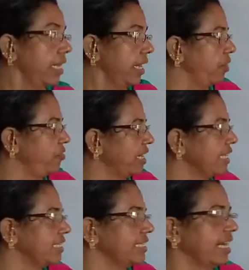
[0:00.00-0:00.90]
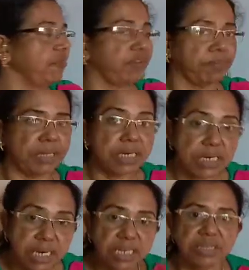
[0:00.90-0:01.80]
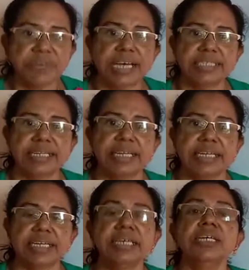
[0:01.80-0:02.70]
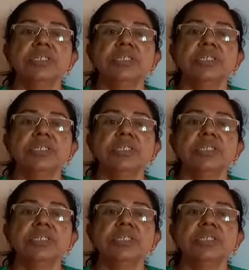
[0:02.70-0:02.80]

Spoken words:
Now we can say that from the Earth we are sending,